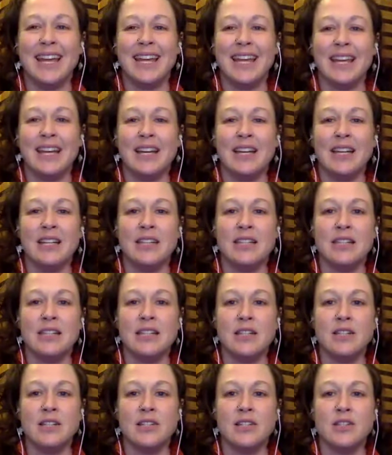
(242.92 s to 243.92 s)
And
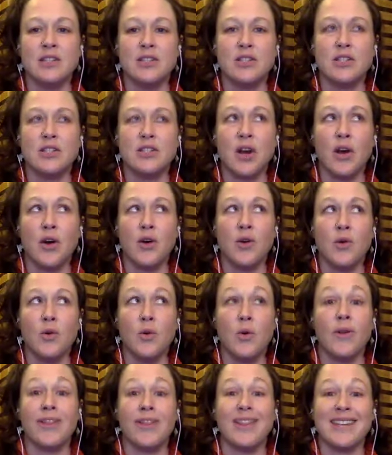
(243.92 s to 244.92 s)

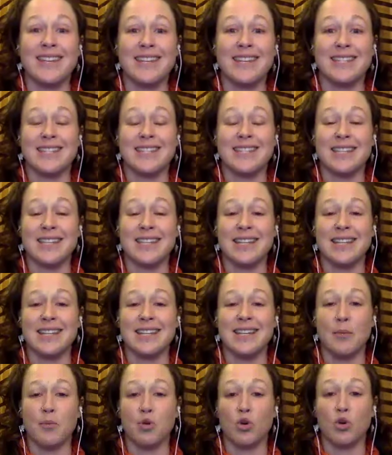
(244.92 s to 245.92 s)
so this
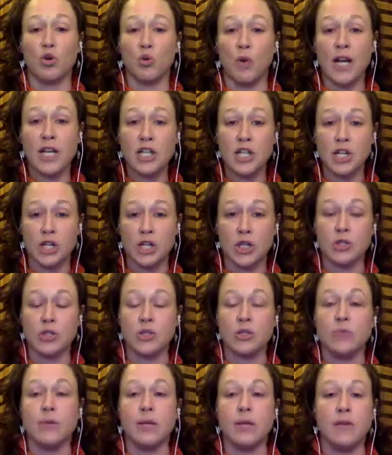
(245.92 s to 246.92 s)
pressure
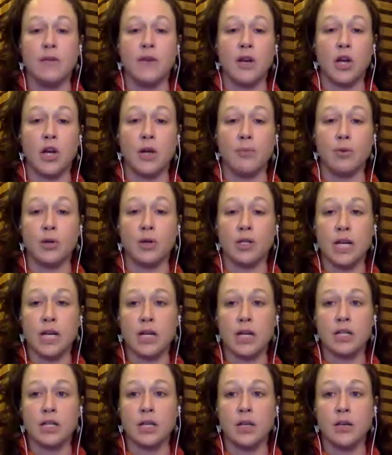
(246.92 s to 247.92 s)
to be very
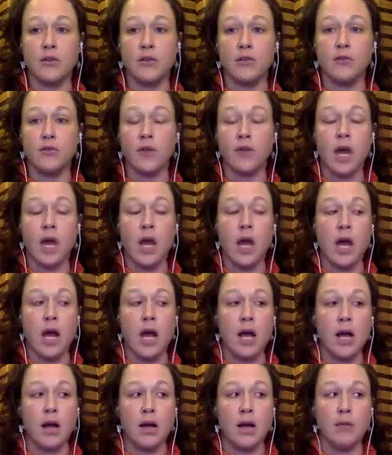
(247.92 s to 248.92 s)
productive,
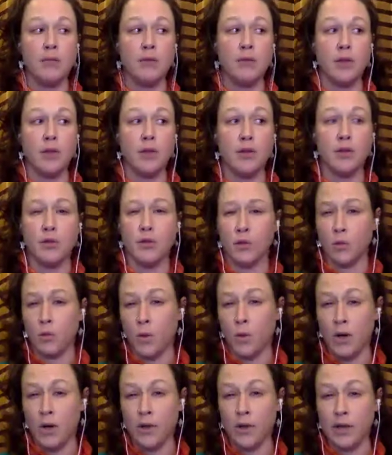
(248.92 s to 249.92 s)
the
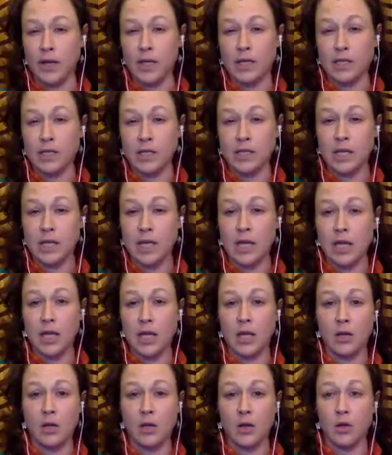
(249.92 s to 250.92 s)
worthiness
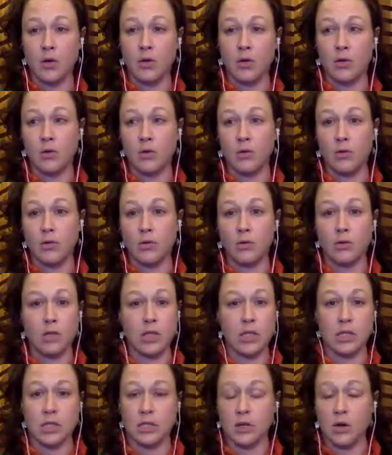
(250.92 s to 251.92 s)
thing
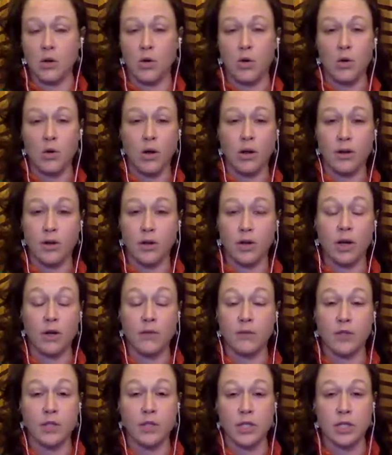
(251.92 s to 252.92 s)
is a whole other
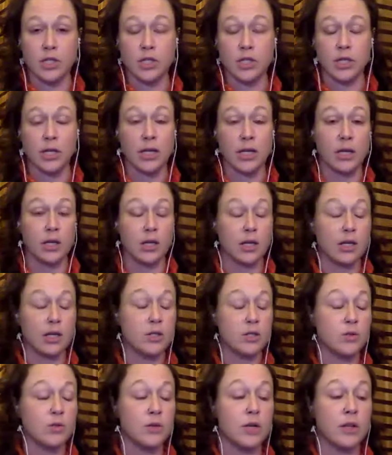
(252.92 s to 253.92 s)
conversation I could get
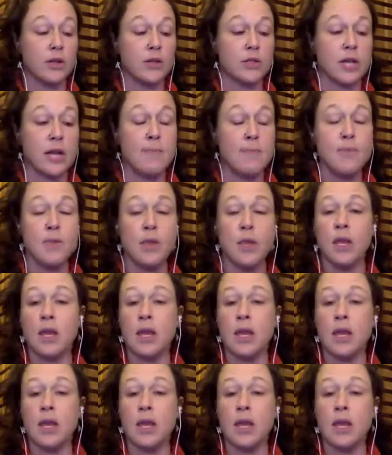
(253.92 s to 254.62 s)
into another time.